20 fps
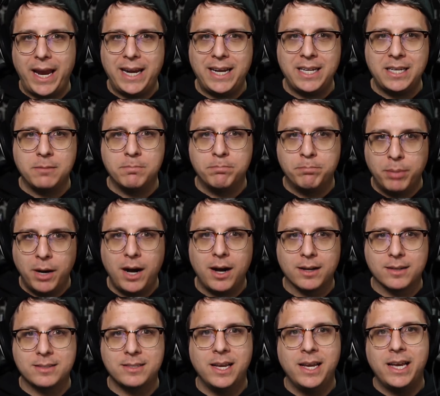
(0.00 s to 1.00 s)

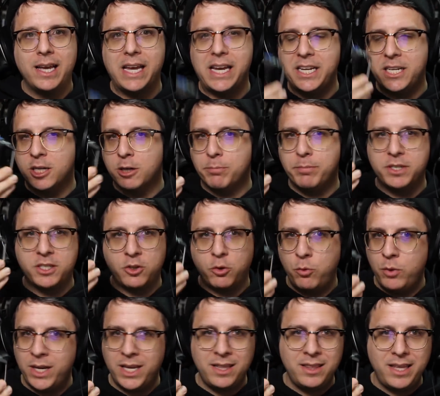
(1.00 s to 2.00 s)
$80 and you're
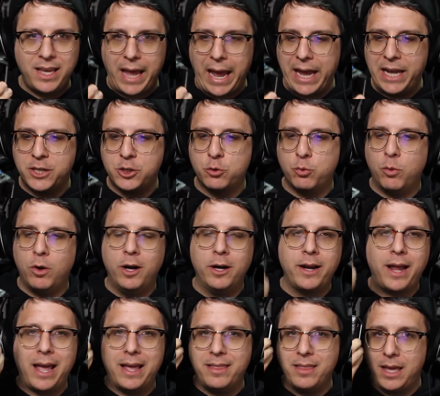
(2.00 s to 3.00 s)
between the
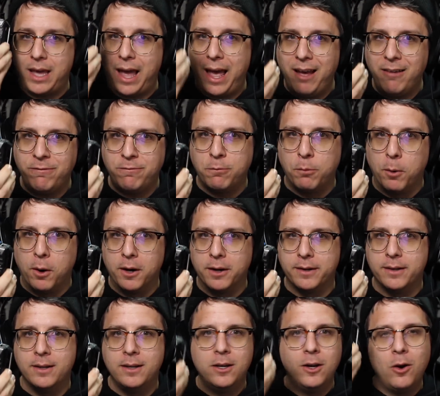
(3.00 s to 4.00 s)
H1 and the
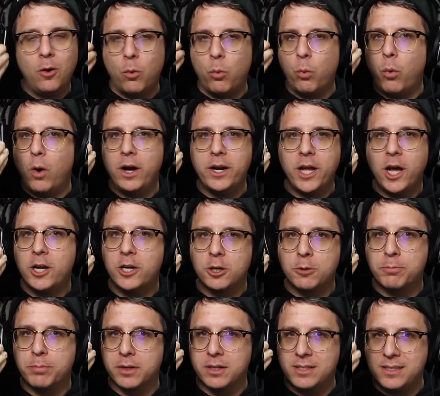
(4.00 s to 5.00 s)
F1,
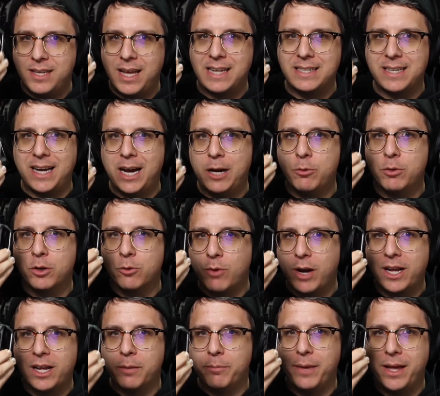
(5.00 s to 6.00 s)
100% I would
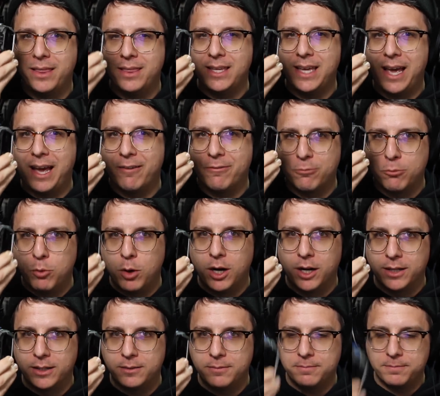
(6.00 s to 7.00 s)
recommend the
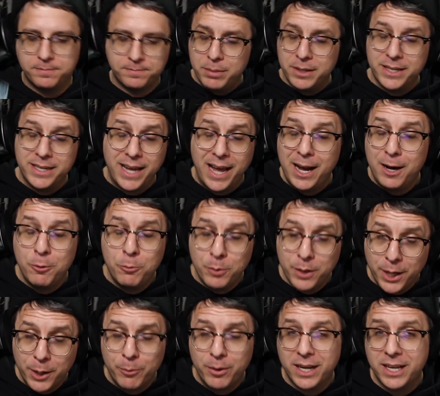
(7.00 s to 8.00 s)
F1. But now
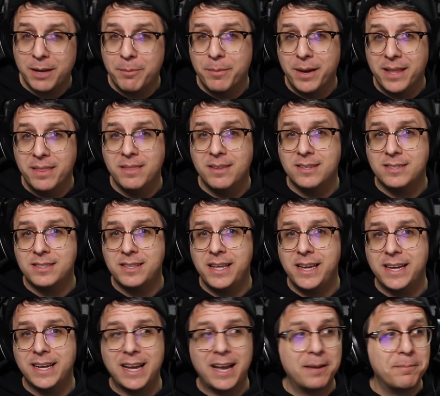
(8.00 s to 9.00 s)
would I recommend this
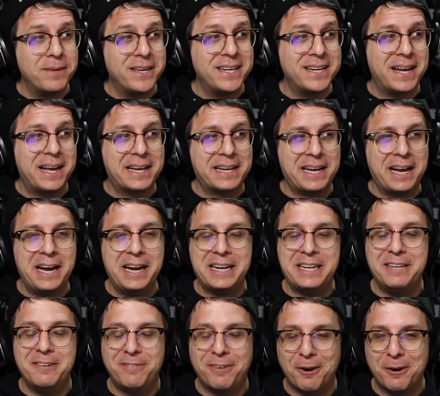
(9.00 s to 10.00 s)
thing? I mean, I
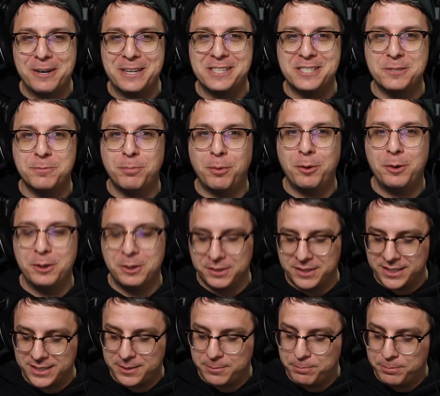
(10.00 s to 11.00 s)
kind of already
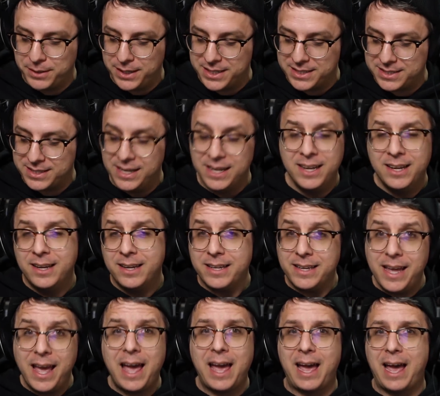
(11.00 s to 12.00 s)
spoiled it, but
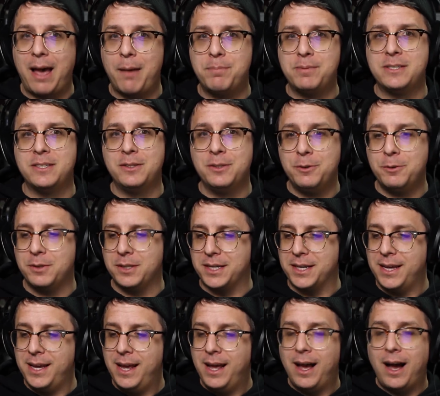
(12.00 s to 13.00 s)
yeah,
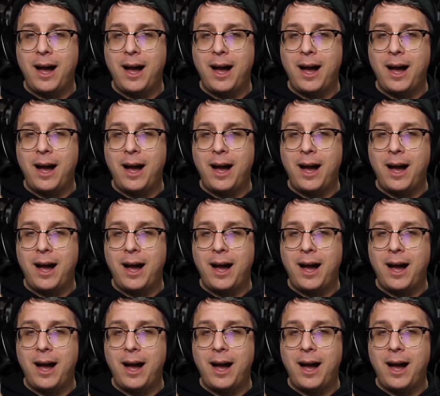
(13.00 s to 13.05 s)
absolutely.